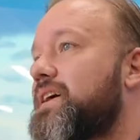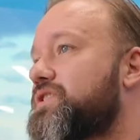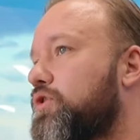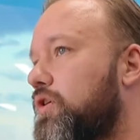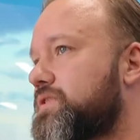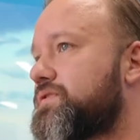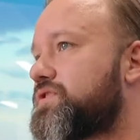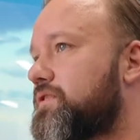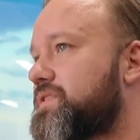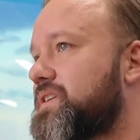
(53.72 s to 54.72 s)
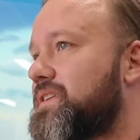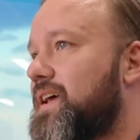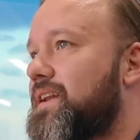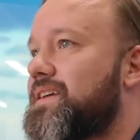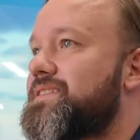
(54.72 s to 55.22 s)
as the cost of servicing
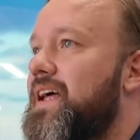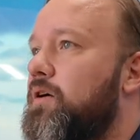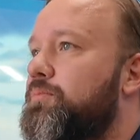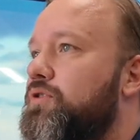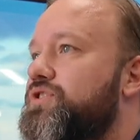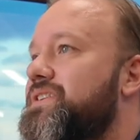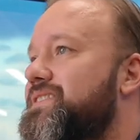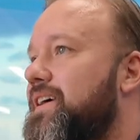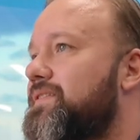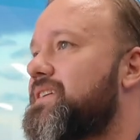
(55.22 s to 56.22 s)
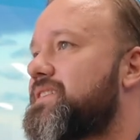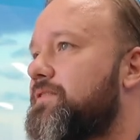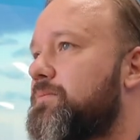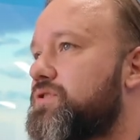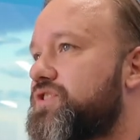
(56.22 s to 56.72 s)
debt is now approaching
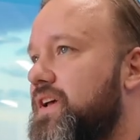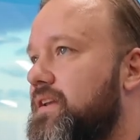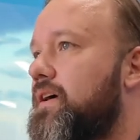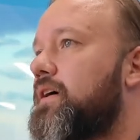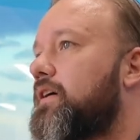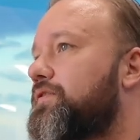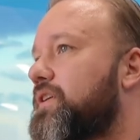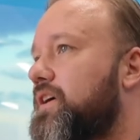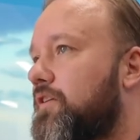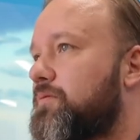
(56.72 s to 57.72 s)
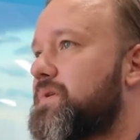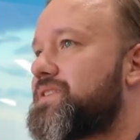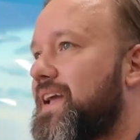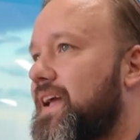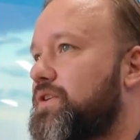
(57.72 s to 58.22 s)
77% of the government's
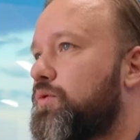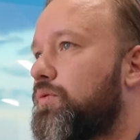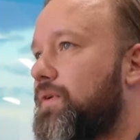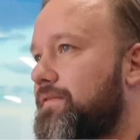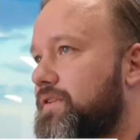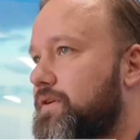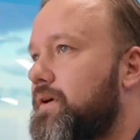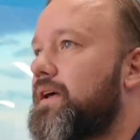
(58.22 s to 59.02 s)
annual revenue.